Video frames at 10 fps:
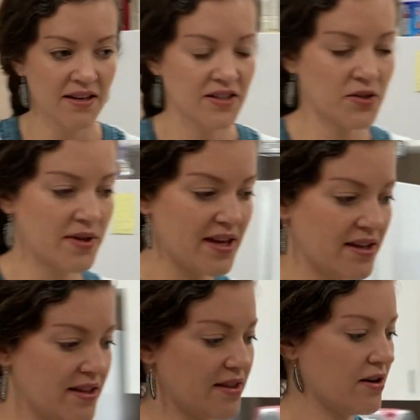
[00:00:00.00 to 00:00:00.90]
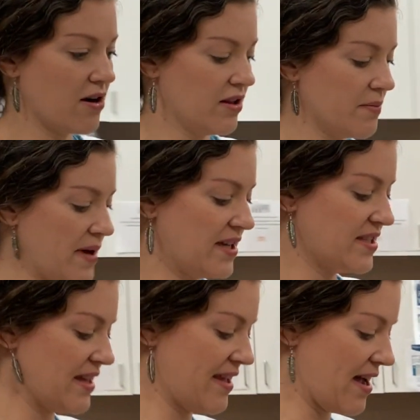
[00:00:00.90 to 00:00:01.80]
So I think that the garlic paste
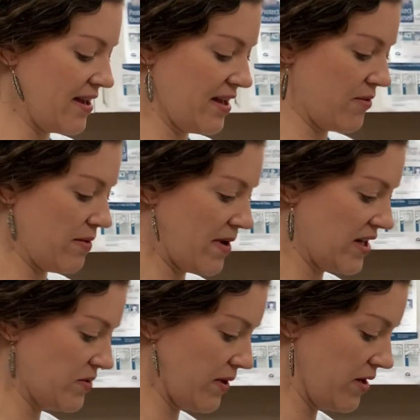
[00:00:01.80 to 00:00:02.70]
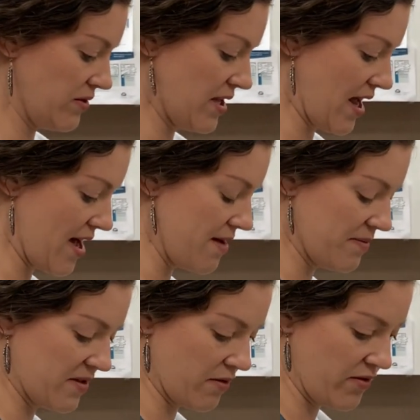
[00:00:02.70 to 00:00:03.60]
and the onion, we might as well use it up.
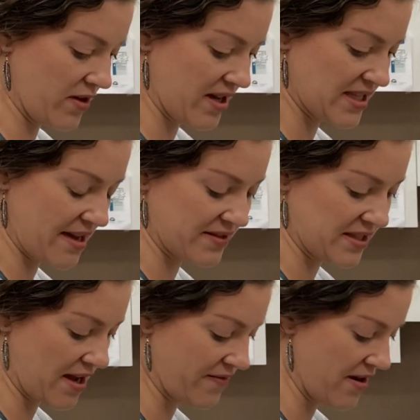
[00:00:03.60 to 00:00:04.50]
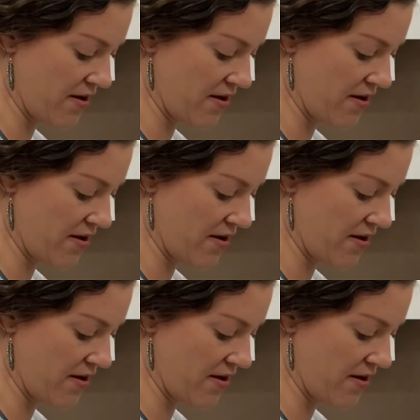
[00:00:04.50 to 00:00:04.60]
So if you guys have stuff in your